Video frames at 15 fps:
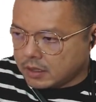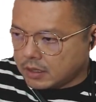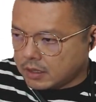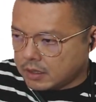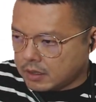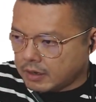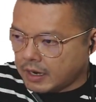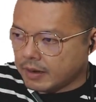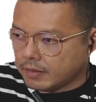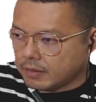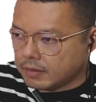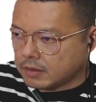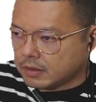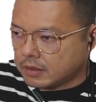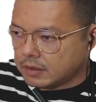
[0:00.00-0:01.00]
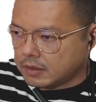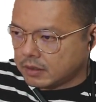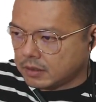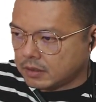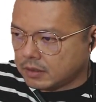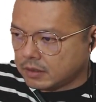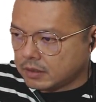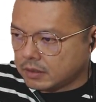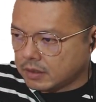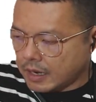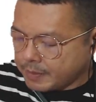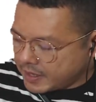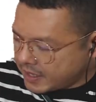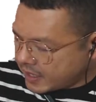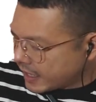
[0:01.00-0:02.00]
Right? I
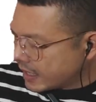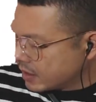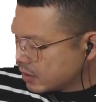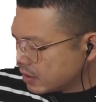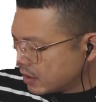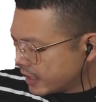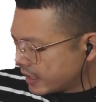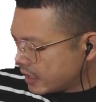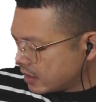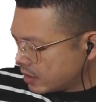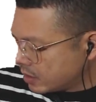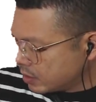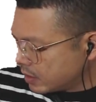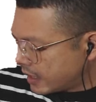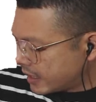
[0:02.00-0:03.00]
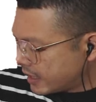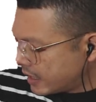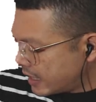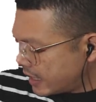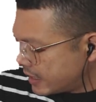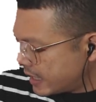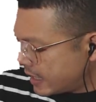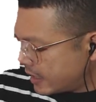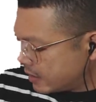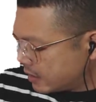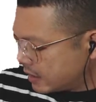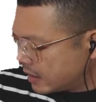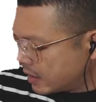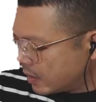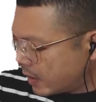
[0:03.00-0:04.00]
mean, I can add that in
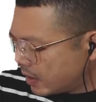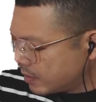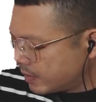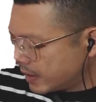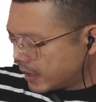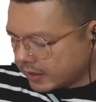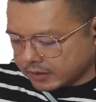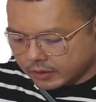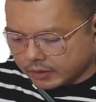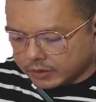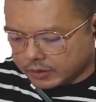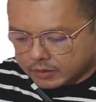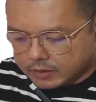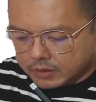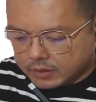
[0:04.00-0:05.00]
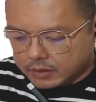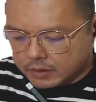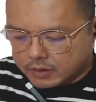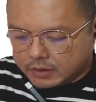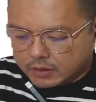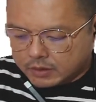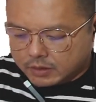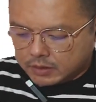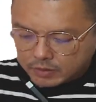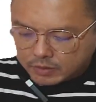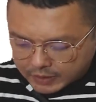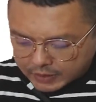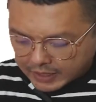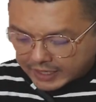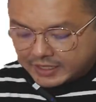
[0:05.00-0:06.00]
a while, but
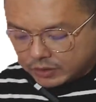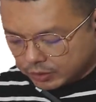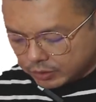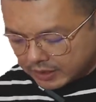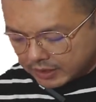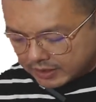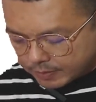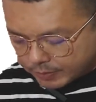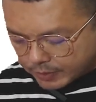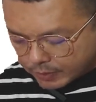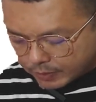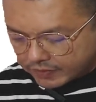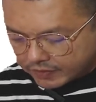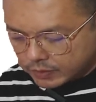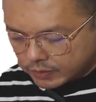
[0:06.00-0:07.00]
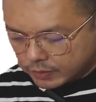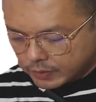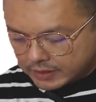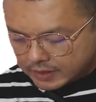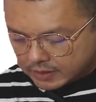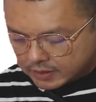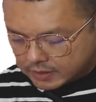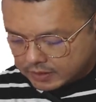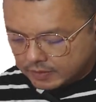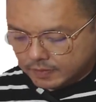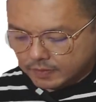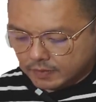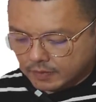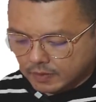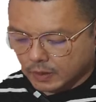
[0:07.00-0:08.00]
let's just do the simple one first. What's this?
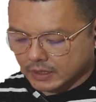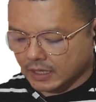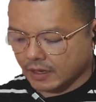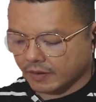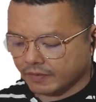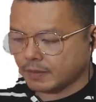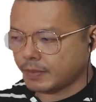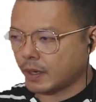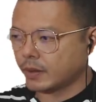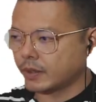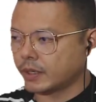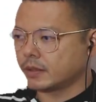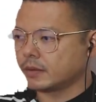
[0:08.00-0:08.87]
What's the lifting power then?